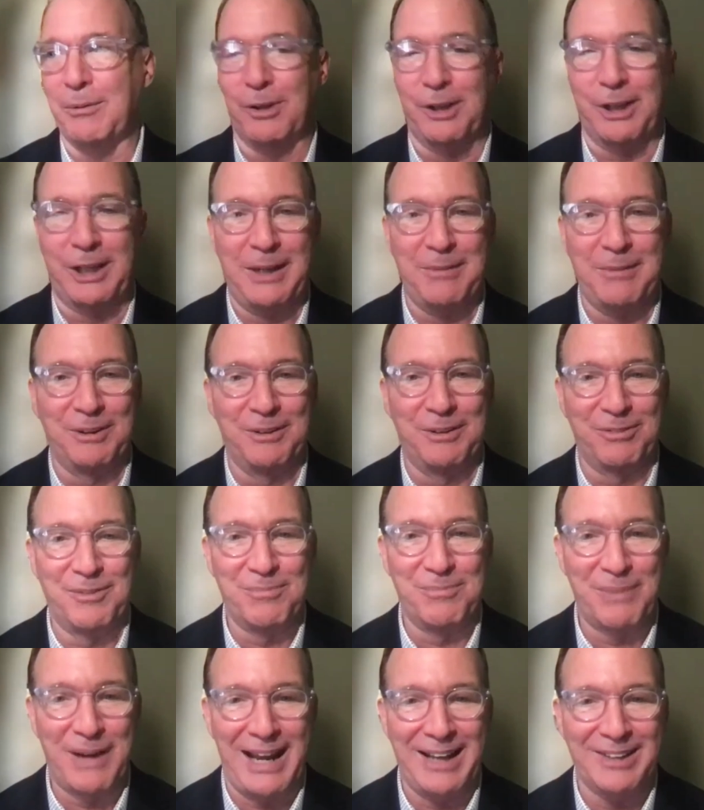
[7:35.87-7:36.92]
to keep it
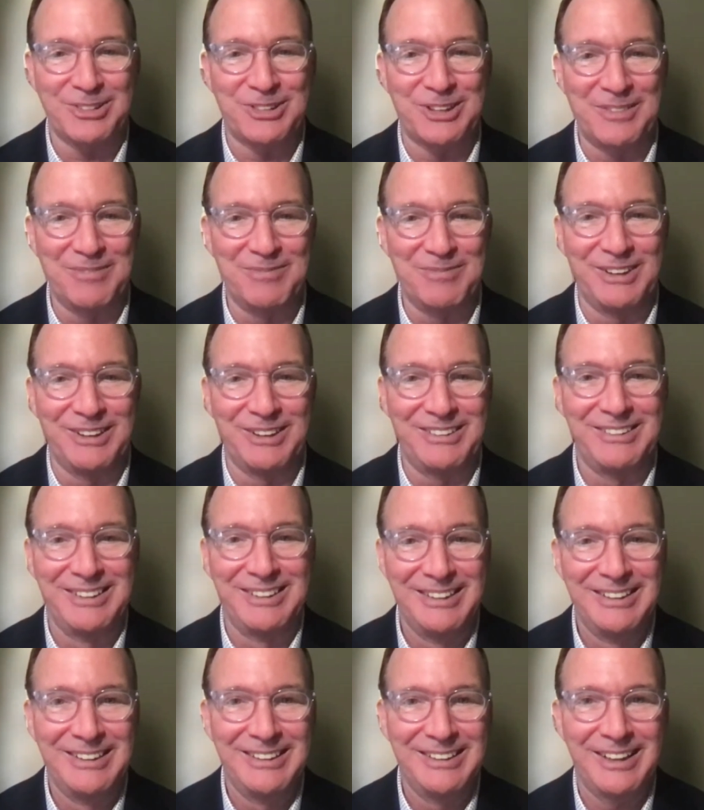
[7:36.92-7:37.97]
from passing, but
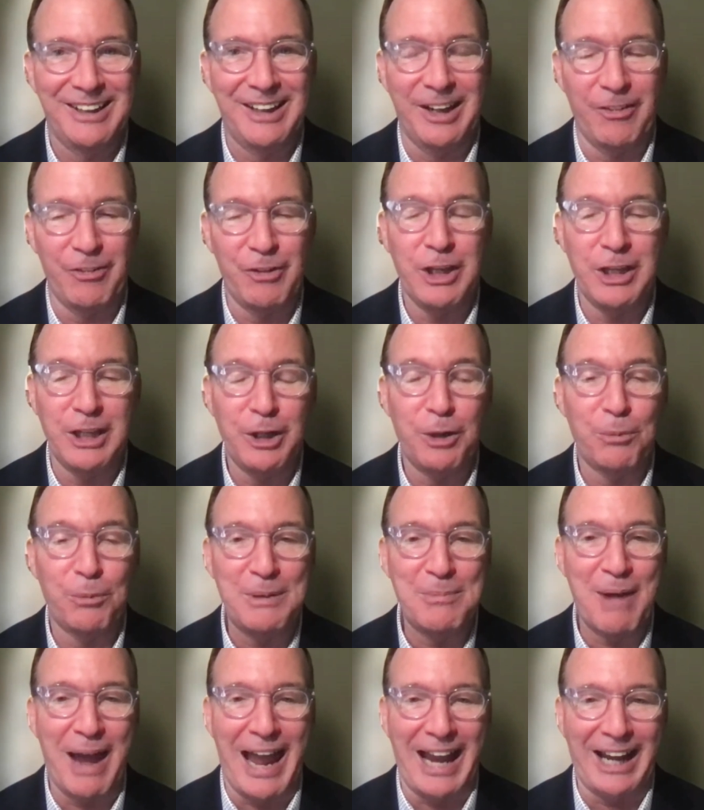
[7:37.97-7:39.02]
it'll
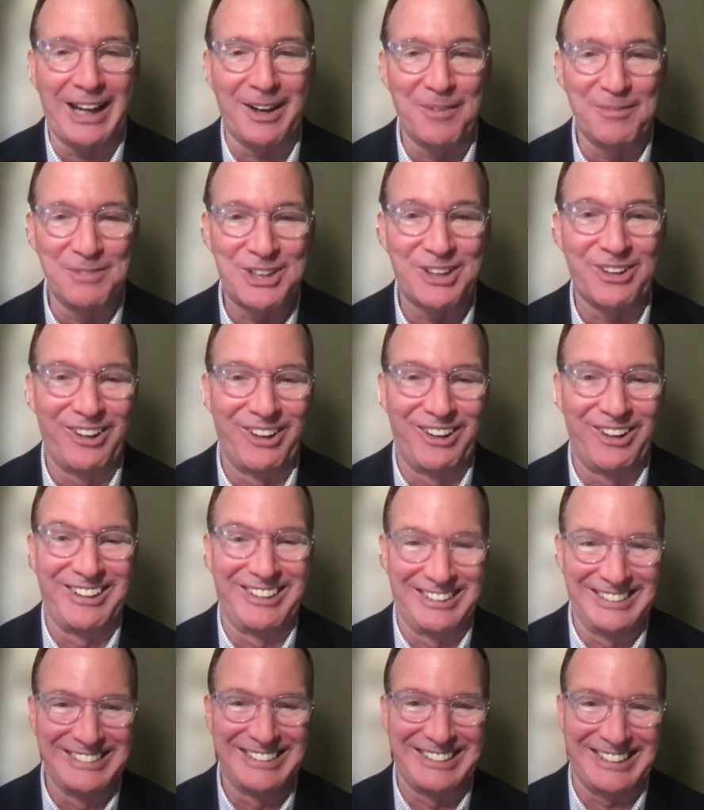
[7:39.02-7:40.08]
be back, I'm sure.
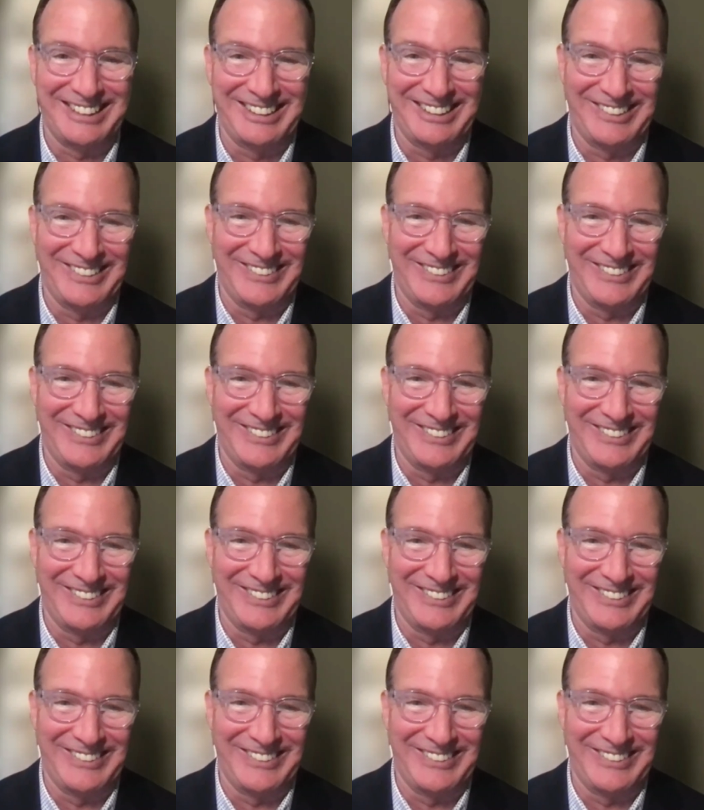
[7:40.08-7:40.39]
So